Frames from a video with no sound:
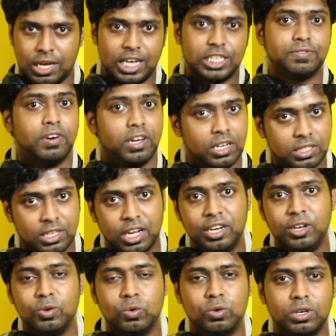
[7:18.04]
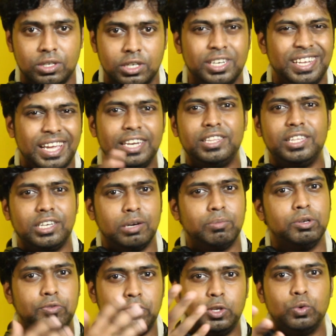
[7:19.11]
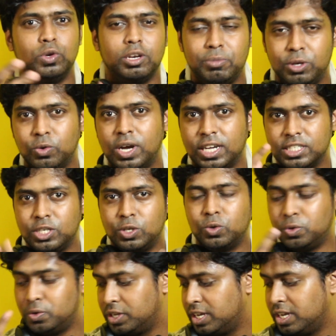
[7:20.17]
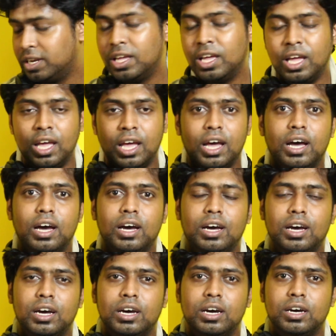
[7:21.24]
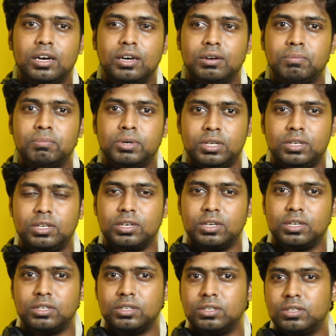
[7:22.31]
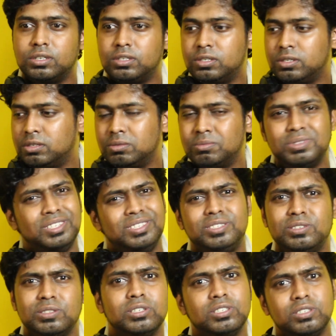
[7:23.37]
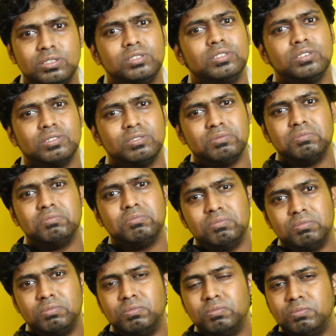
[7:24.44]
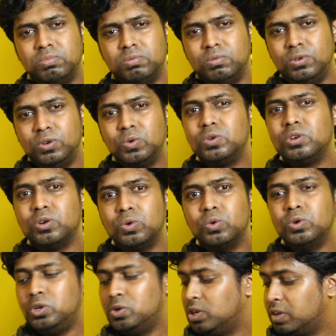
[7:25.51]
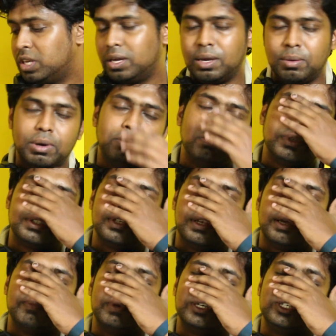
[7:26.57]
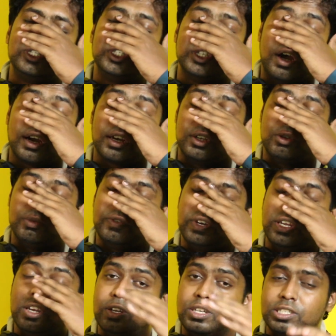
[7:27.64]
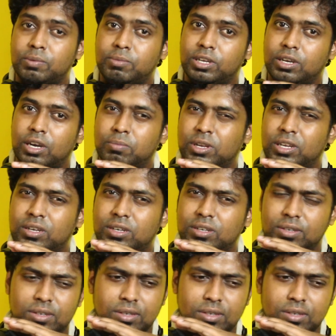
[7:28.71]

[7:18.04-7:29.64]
As far as I know, did anything come between? Do let me know. As I told you again, uh, but this this looked a whole new level, and I'm, I'm still I'm like shocked. To be very honest, I'm like I'm like